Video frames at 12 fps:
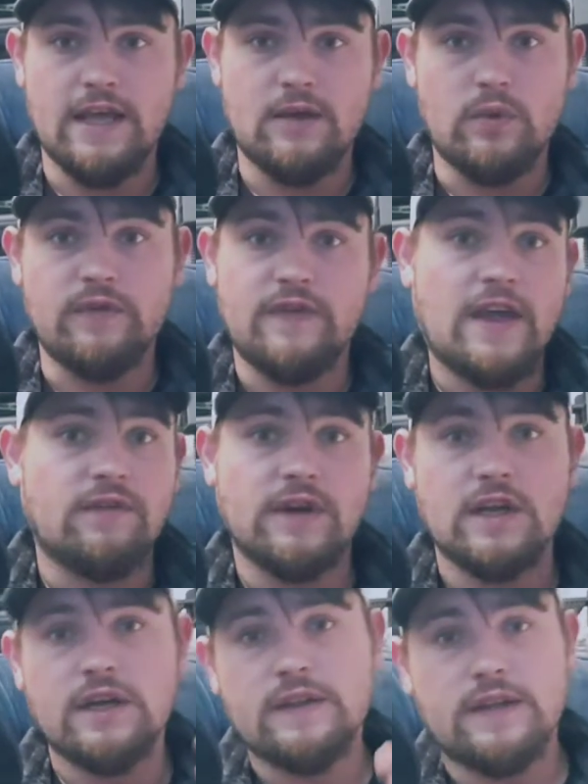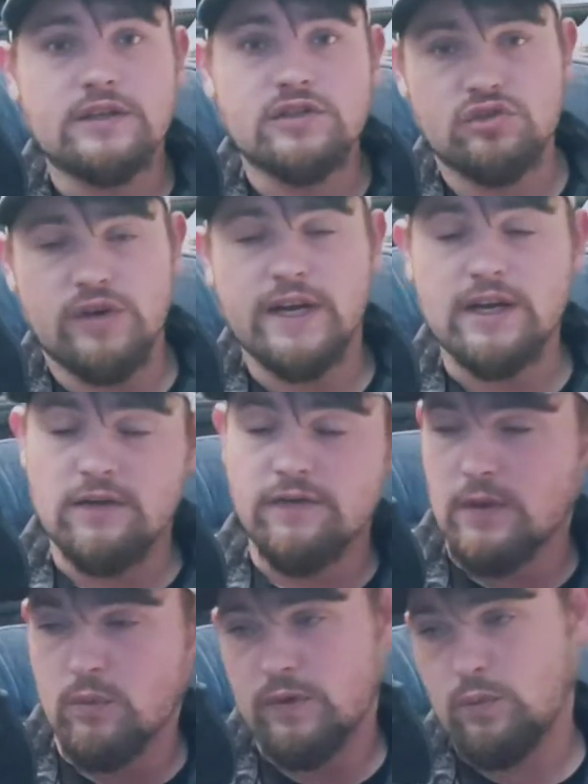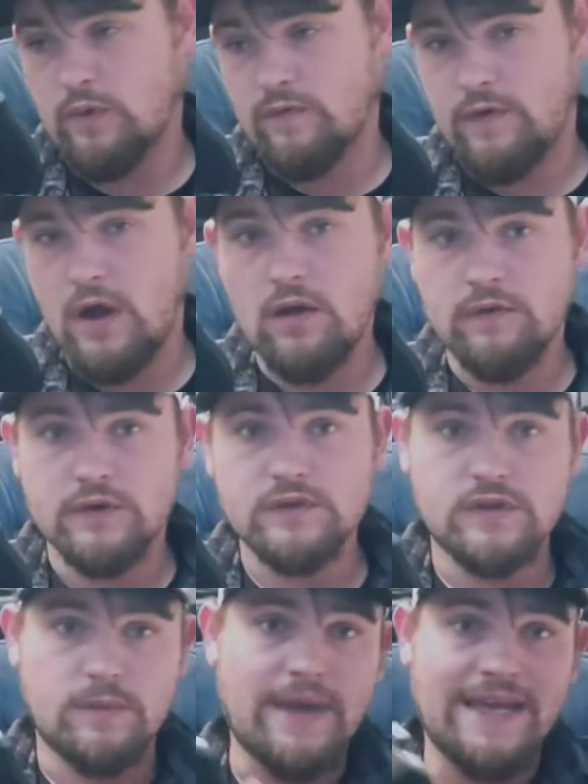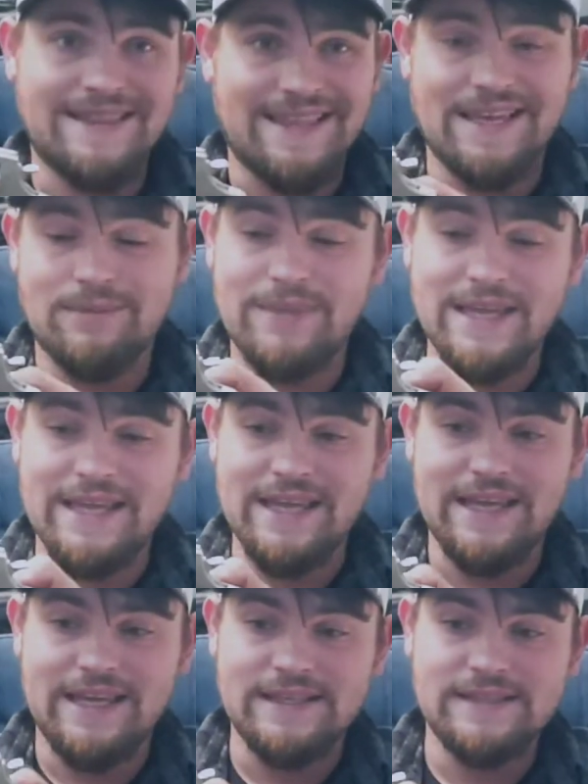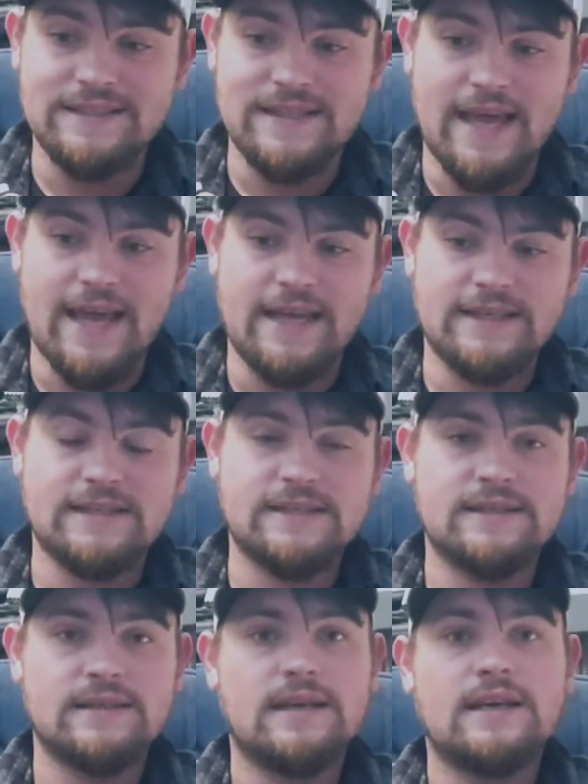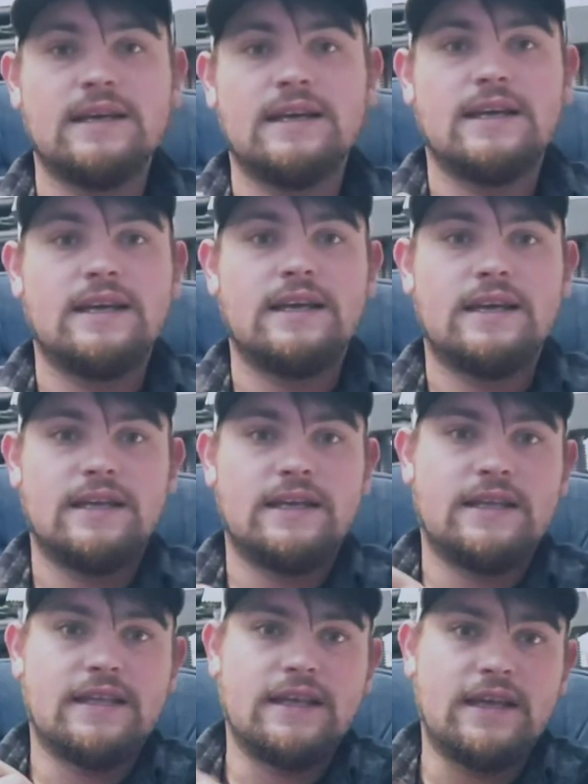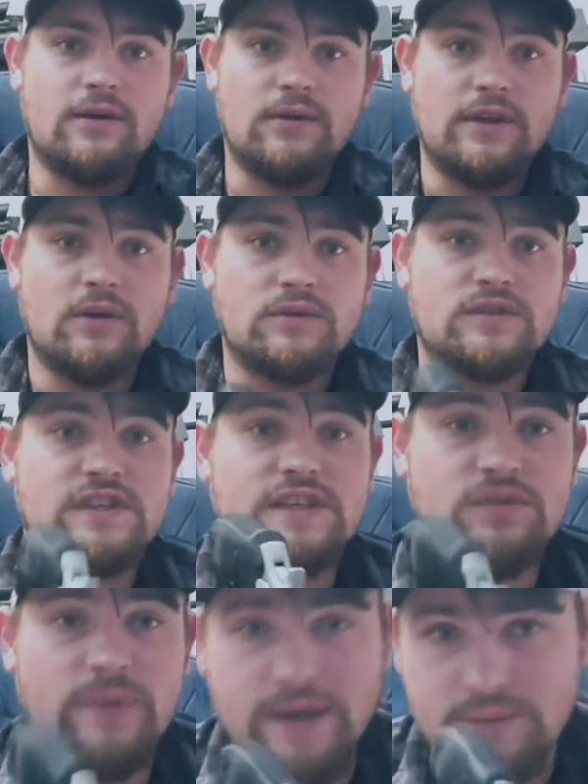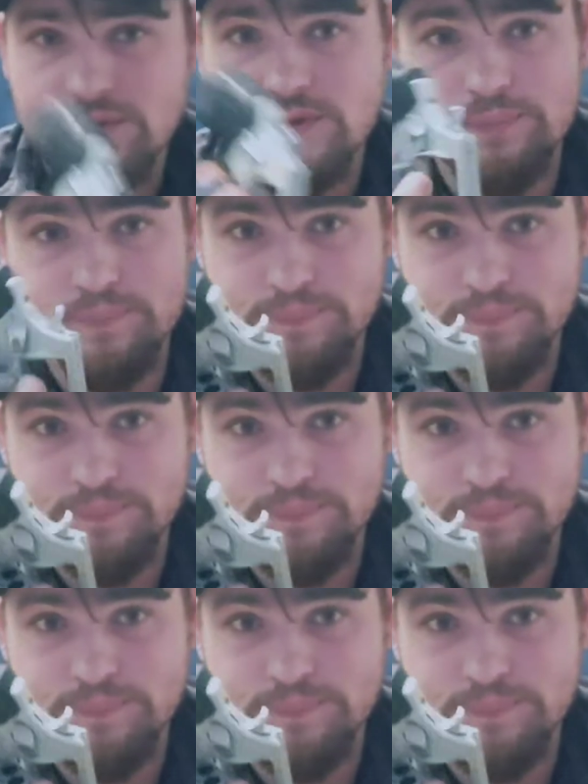with every gun, there's a trade-off. And with revolvers, the main thing being is that it only holds 6 rounds.